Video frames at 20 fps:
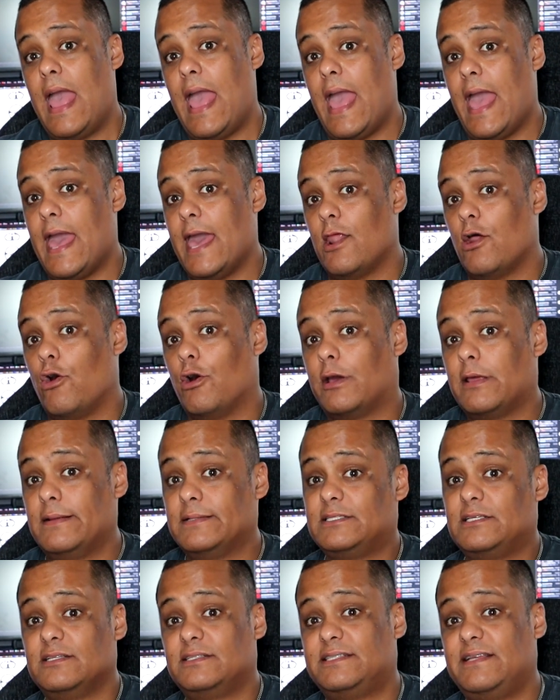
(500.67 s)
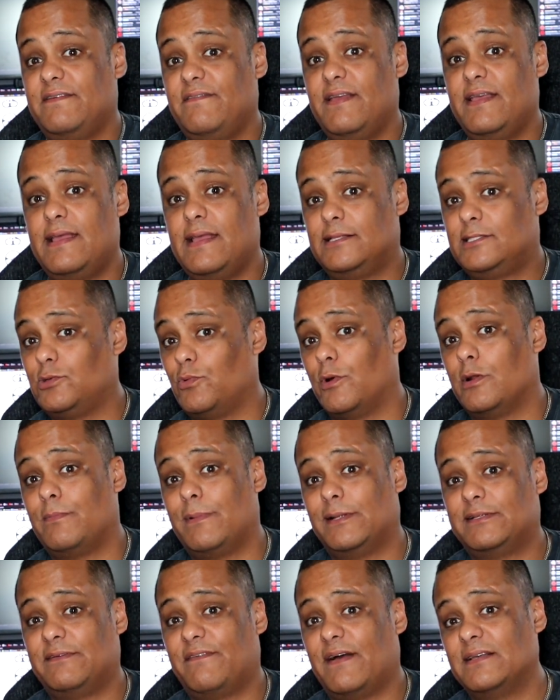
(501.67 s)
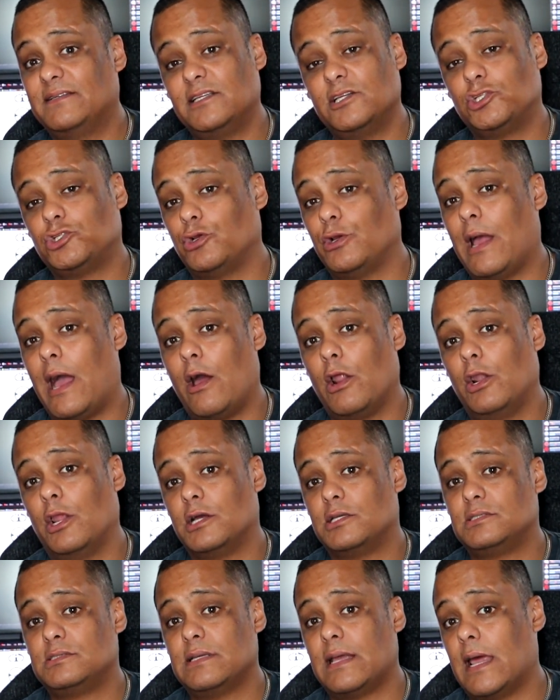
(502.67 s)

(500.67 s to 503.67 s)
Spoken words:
and hook it up to the TV into one of my devices and show you how it looks.